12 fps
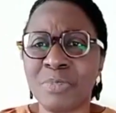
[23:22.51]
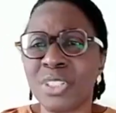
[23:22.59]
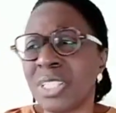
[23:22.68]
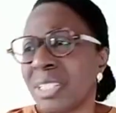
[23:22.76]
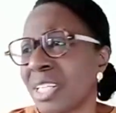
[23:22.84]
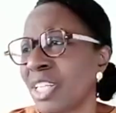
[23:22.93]

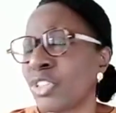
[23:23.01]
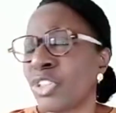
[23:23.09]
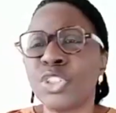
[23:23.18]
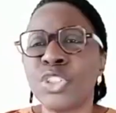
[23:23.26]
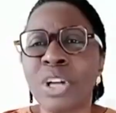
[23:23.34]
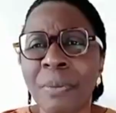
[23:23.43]

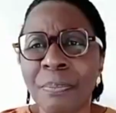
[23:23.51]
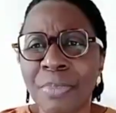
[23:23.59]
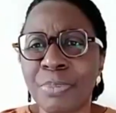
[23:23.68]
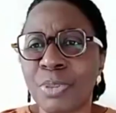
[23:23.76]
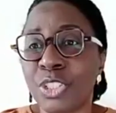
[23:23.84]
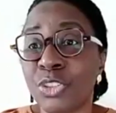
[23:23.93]
Teenagers, young
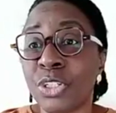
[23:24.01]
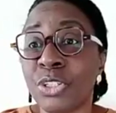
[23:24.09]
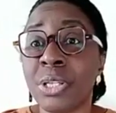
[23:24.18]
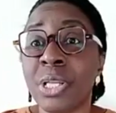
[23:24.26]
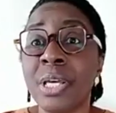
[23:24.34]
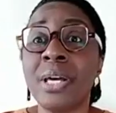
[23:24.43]
people in
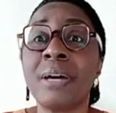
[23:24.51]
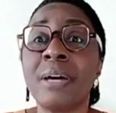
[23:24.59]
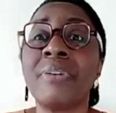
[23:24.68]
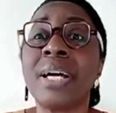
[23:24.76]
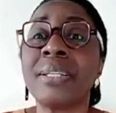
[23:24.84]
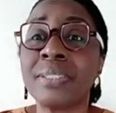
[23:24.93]
general have
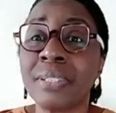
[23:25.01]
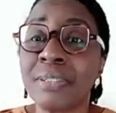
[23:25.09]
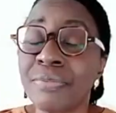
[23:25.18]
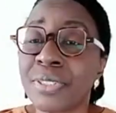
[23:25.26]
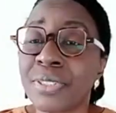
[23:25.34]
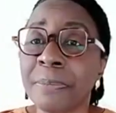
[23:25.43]
had a tough
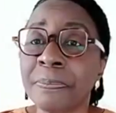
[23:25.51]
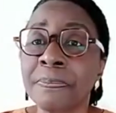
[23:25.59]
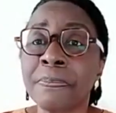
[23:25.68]
time.